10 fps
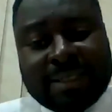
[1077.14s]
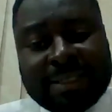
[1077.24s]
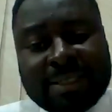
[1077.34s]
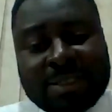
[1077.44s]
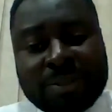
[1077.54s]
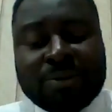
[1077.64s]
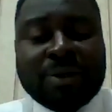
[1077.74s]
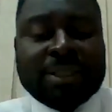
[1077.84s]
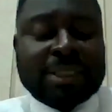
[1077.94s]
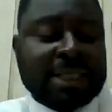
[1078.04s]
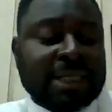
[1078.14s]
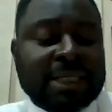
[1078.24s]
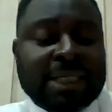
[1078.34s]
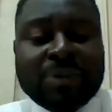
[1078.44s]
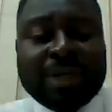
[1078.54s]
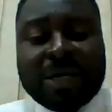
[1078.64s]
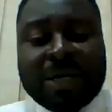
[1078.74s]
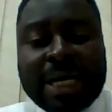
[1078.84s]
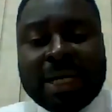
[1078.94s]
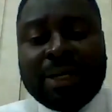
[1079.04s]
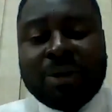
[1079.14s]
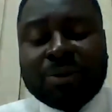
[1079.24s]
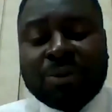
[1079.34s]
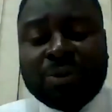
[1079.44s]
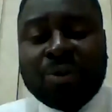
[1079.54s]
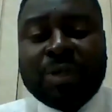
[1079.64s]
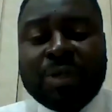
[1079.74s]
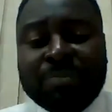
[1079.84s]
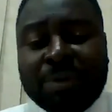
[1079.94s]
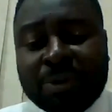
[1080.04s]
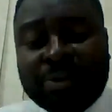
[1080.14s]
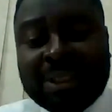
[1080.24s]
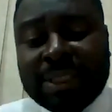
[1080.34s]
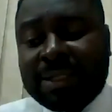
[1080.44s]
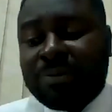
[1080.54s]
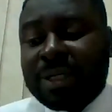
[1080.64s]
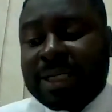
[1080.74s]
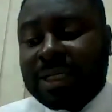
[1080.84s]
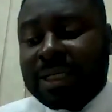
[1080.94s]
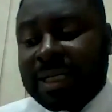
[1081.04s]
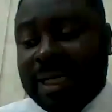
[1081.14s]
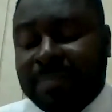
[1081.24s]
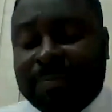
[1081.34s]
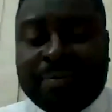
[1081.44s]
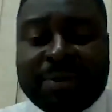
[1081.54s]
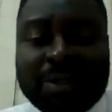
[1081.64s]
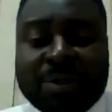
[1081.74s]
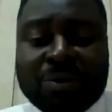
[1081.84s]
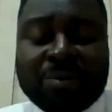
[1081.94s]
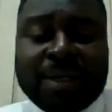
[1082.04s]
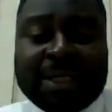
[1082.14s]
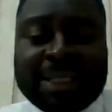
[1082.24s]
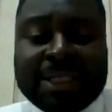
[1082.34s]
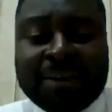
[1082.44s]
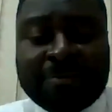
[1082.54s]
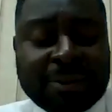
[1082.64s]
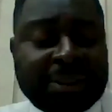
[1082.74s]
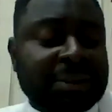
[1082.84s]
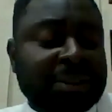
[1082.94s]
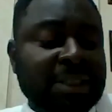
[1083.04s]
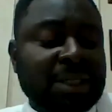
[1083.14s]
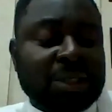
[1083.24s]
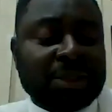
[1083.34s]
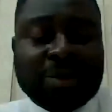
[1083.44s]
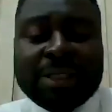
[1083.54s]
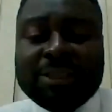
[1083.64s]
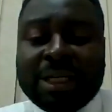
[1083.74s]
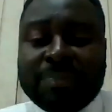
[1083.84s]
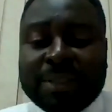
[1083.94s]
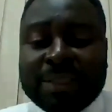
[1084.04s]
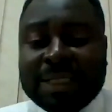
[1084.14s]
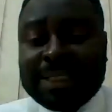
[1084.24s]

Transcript: So, because this will allow us to know which muscle we can help to maintain their functions. So, they usually present